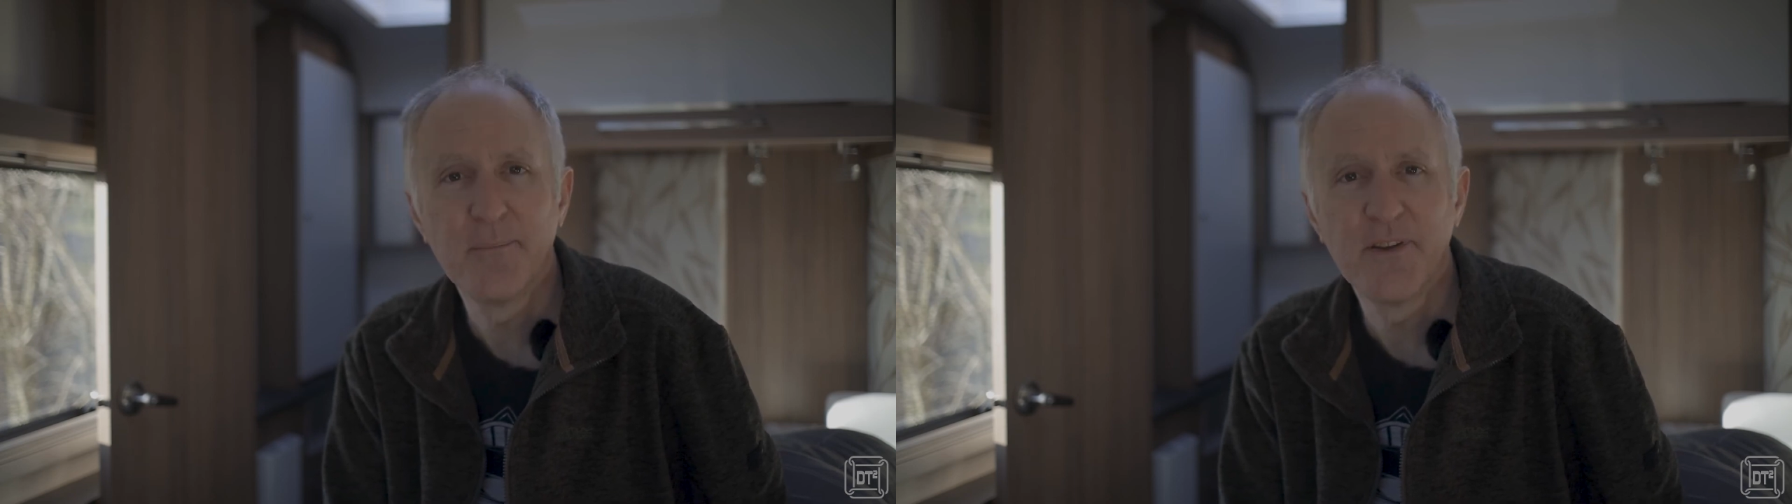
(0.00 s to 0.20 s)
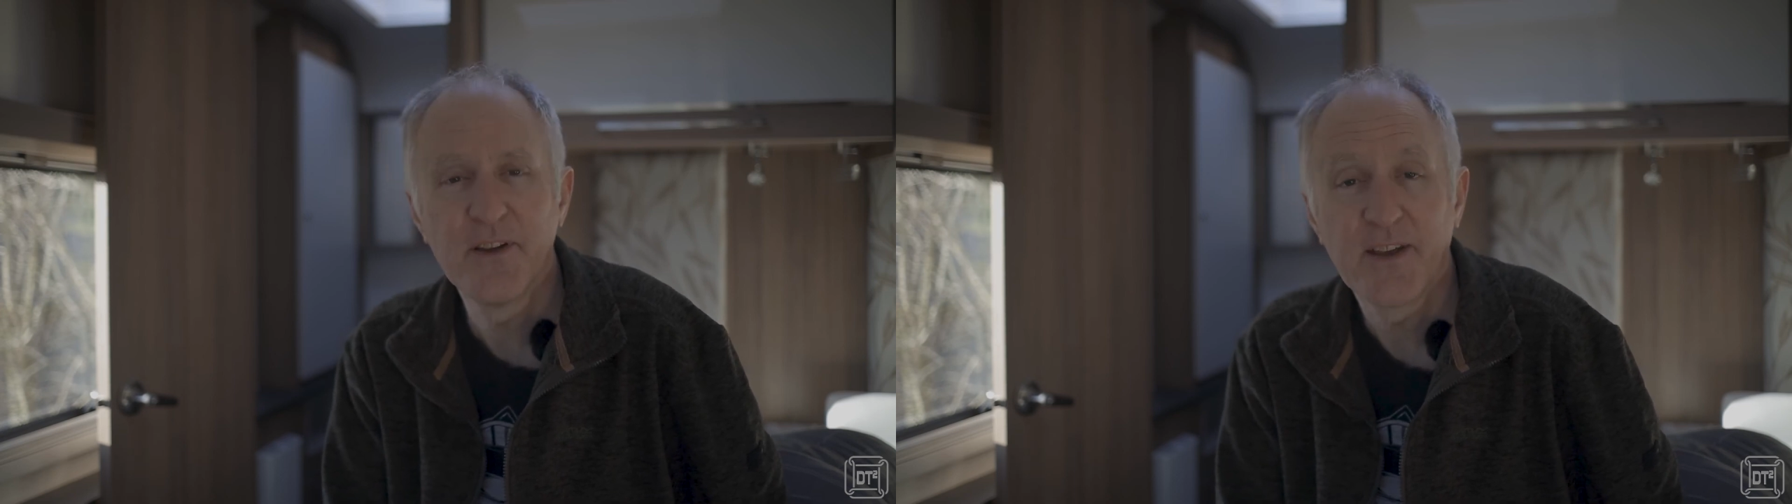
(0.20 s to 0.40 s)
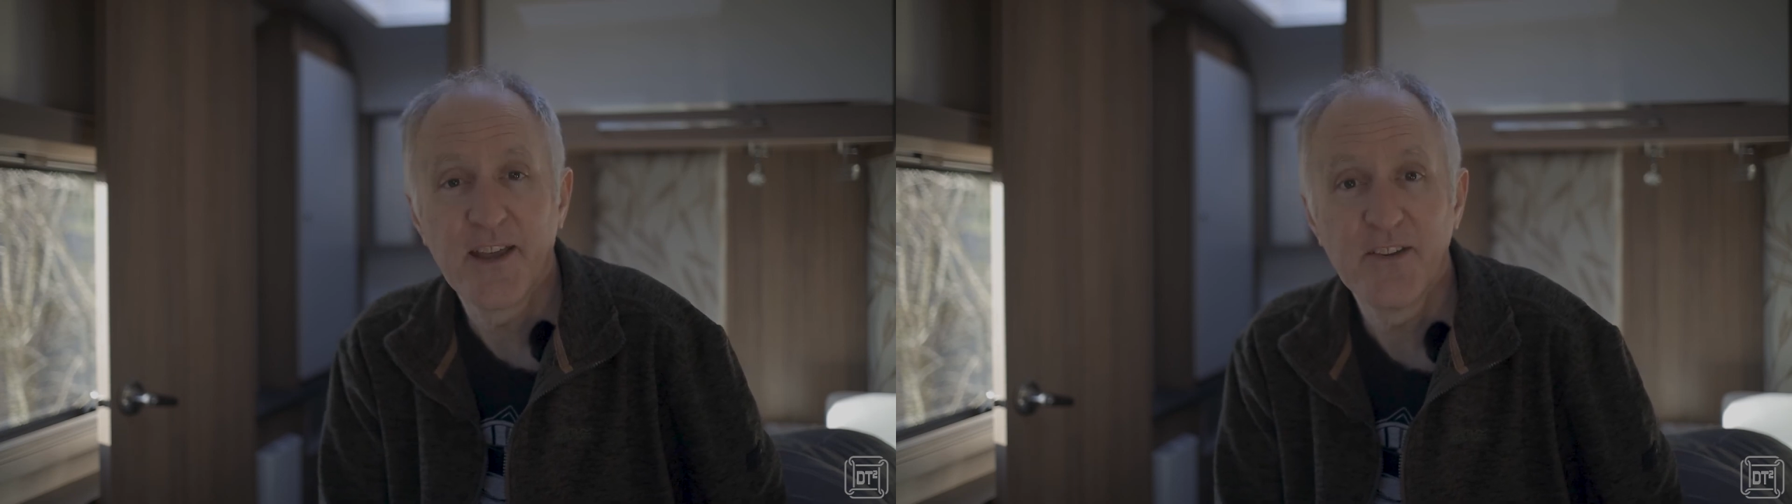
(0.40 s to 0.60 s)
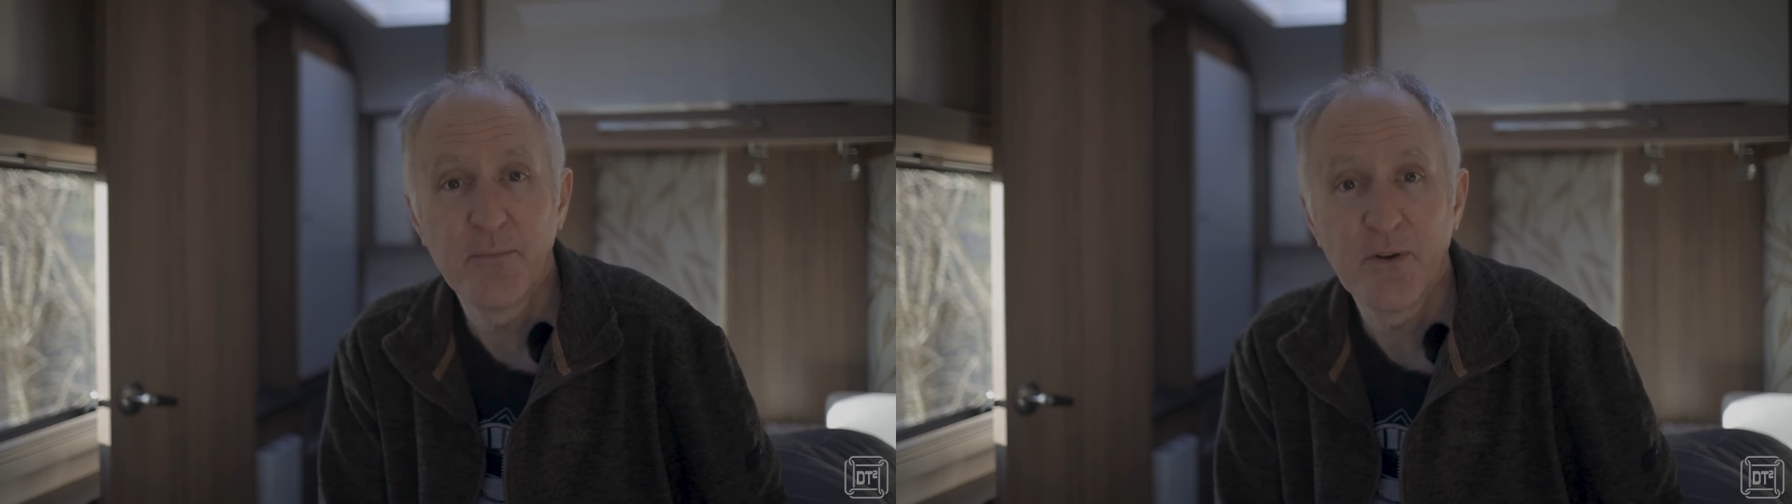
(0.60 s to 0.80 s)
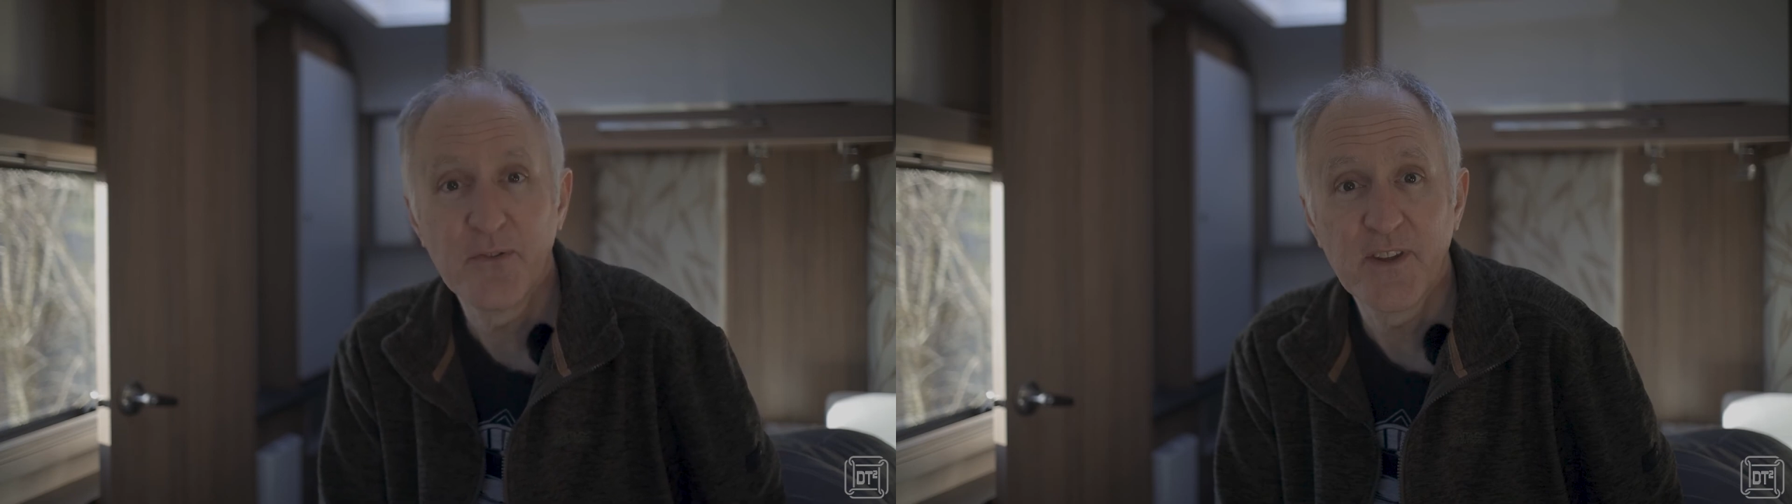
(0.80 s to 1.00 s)
you don't get any
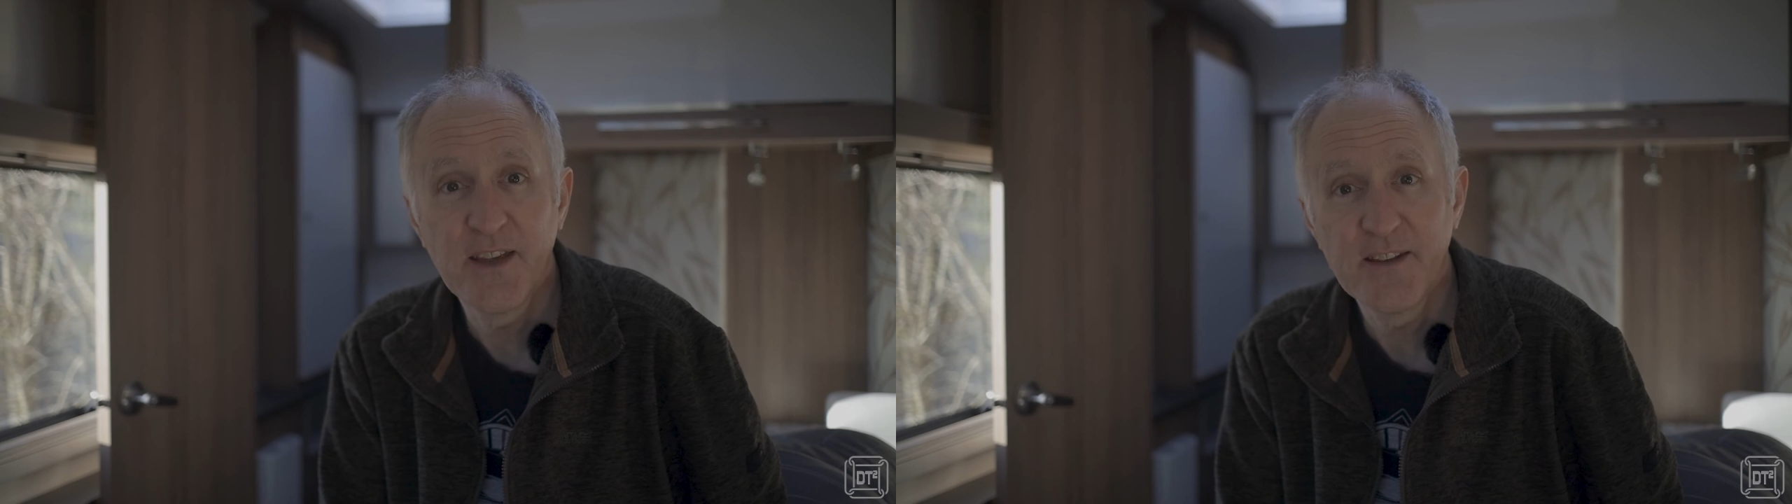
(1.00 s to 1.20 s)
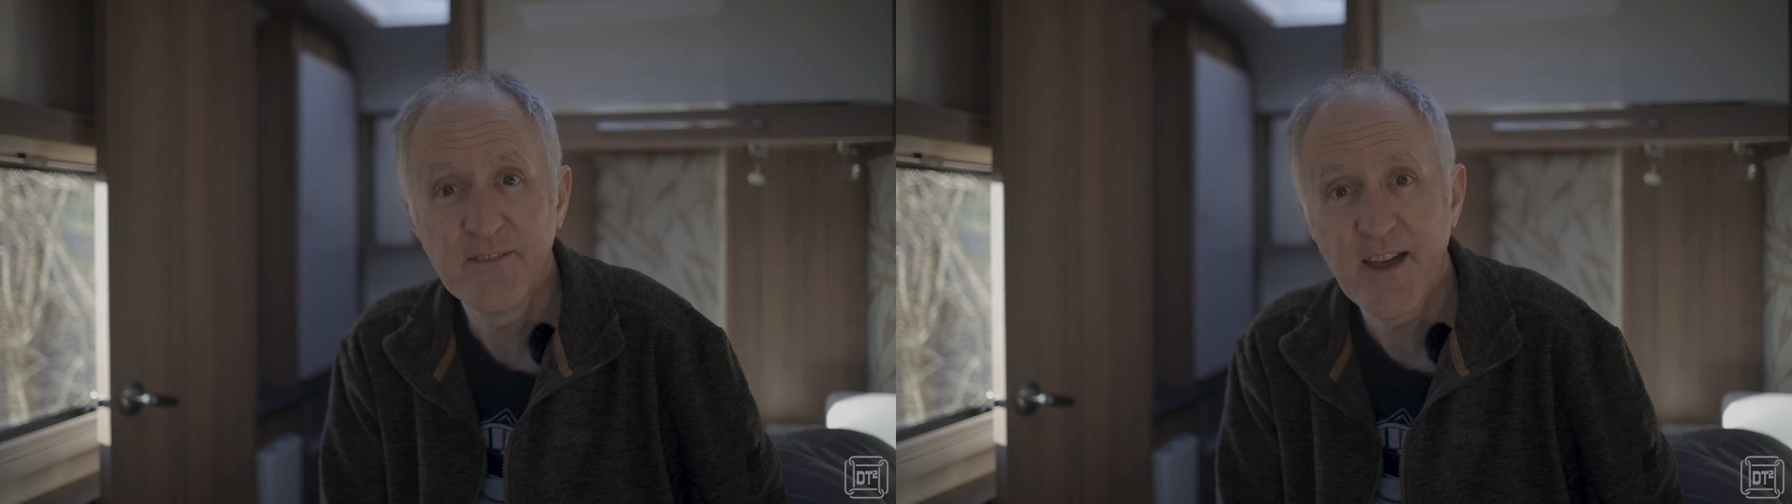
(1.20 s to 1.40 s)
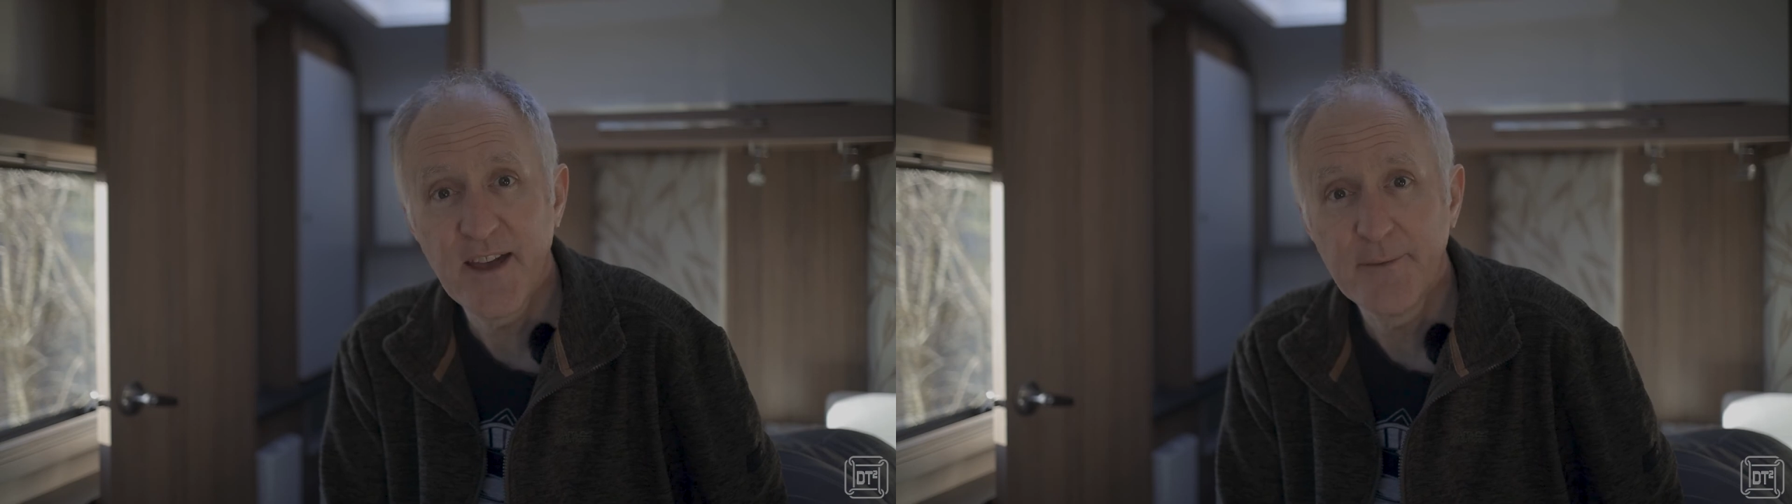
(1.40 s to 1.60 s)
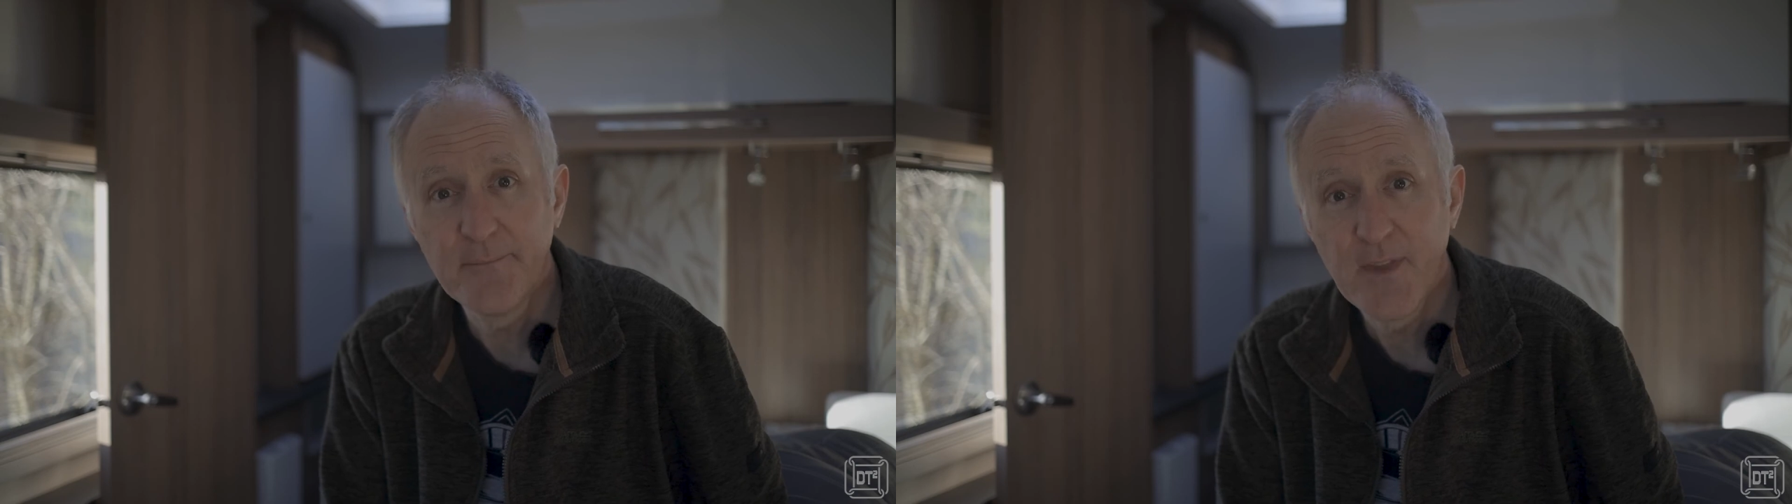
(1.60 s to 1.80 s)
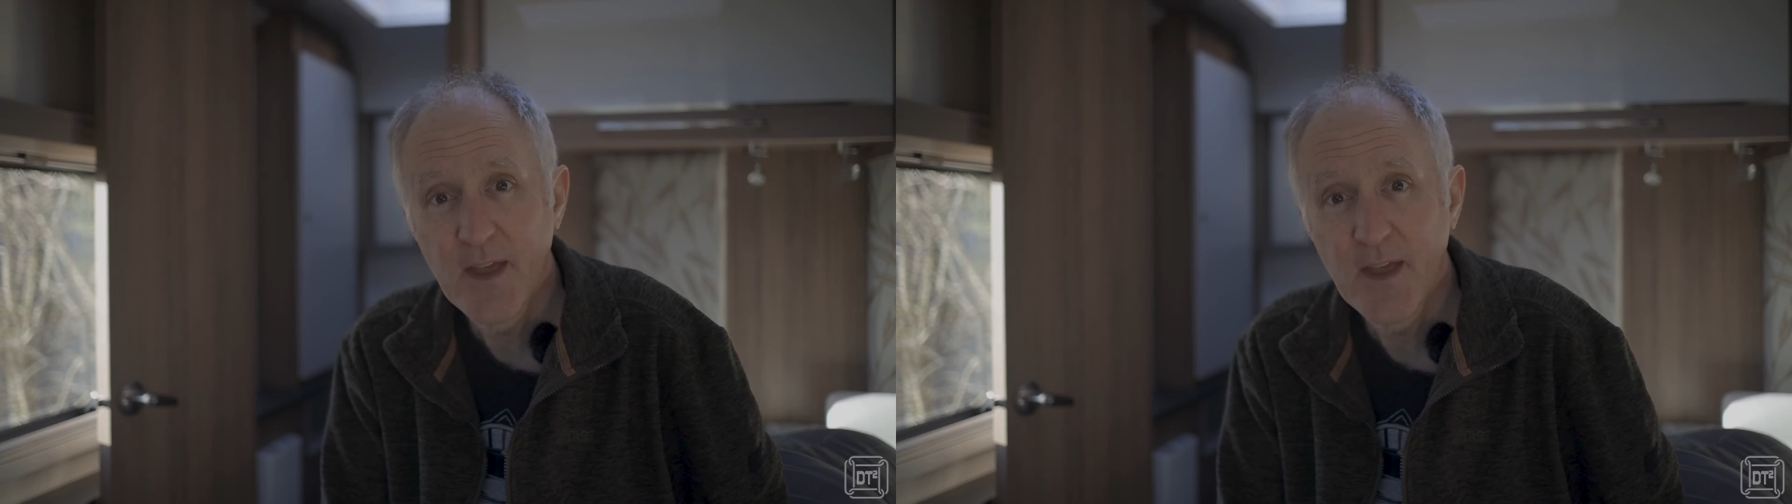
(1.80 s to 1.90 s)
smells in the van.